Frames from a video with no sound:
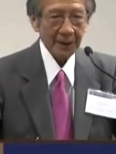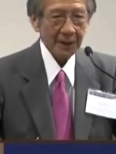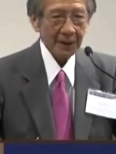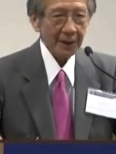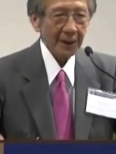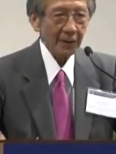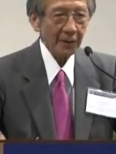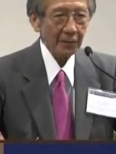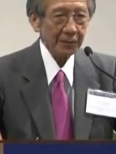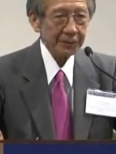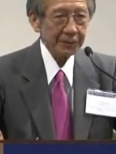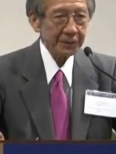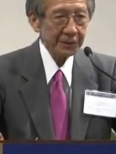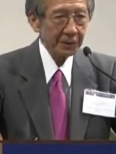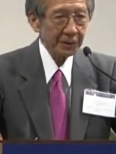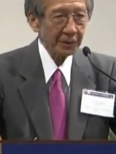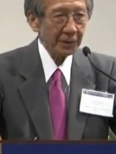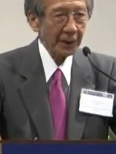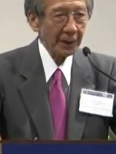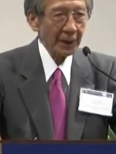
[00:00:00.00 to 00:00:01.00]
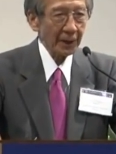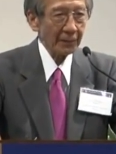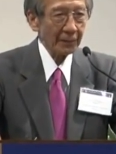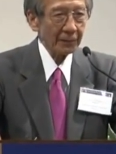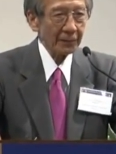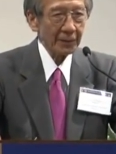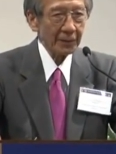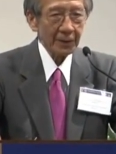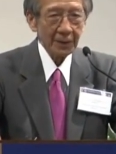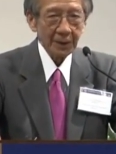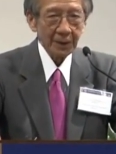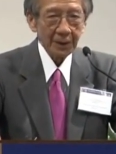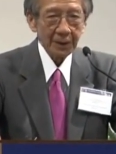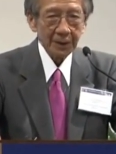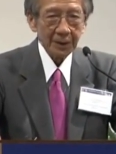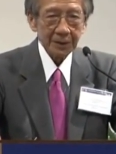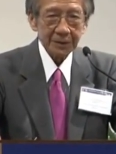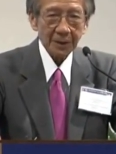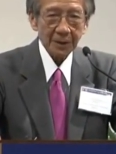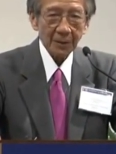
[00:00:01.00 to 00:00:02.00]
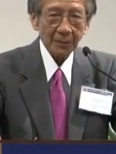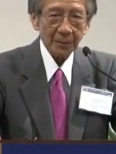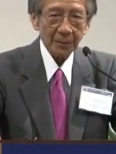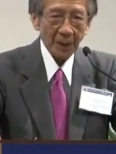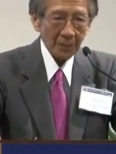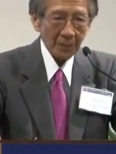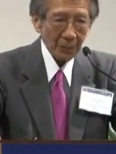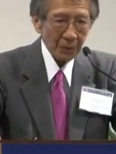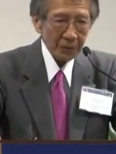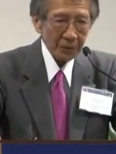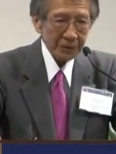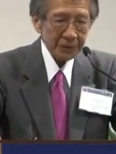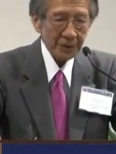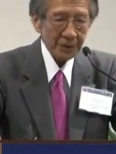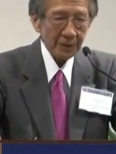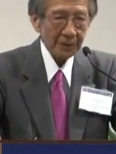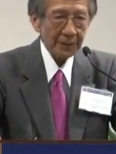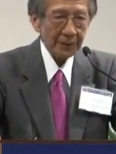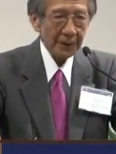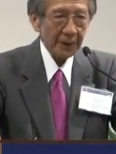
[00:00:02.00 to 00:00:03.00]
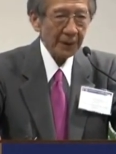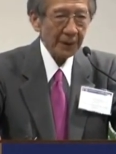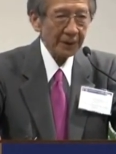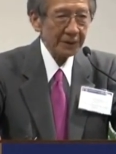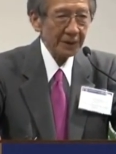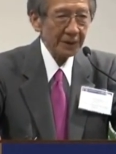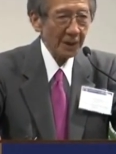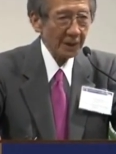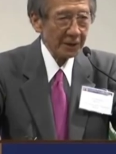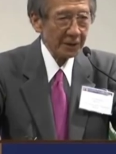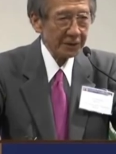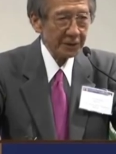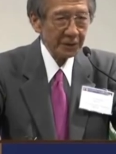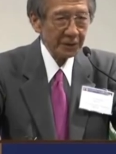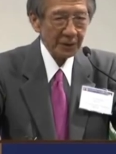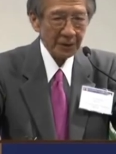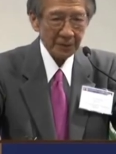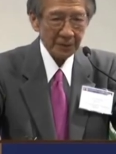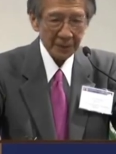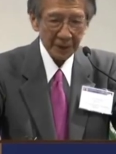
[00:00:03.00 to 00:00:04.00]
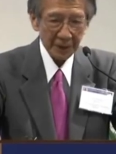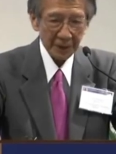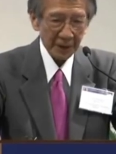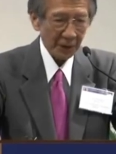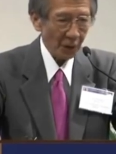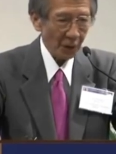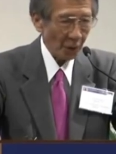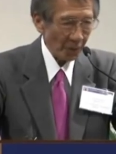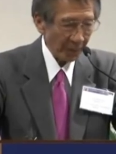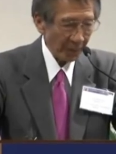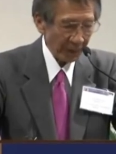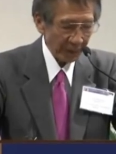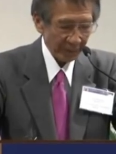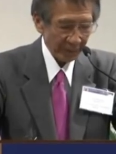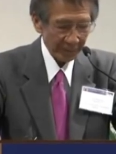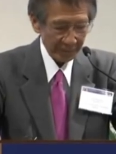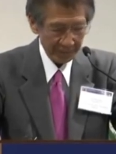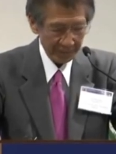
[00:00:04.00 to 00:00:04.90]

it helps to have some members of the selection committee know me.